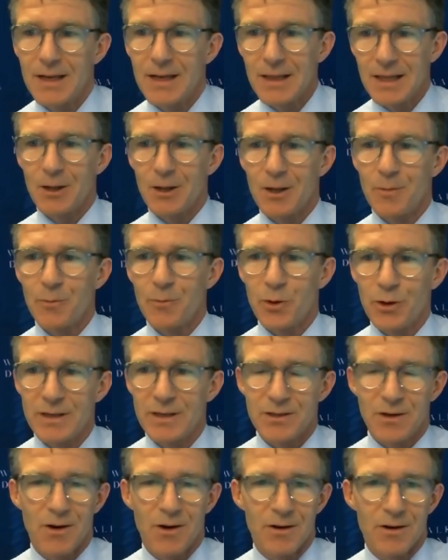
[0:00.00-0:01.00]
illegal
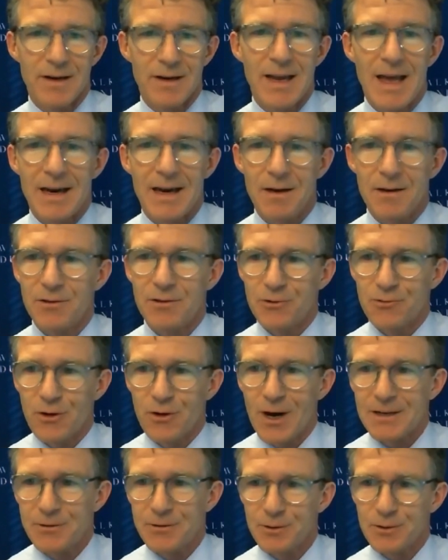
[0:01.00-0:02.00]
immigrants are net
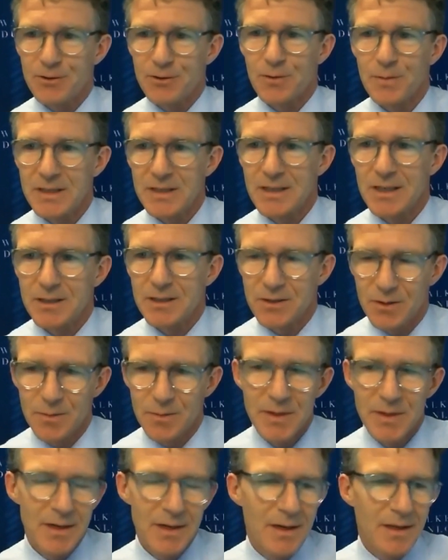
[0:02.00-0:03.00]
detractors from the
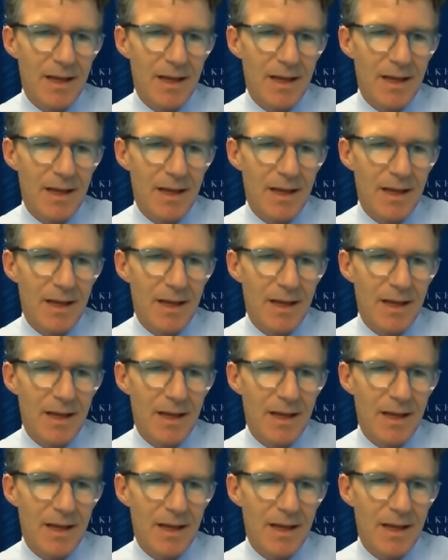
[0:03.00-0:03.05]
system.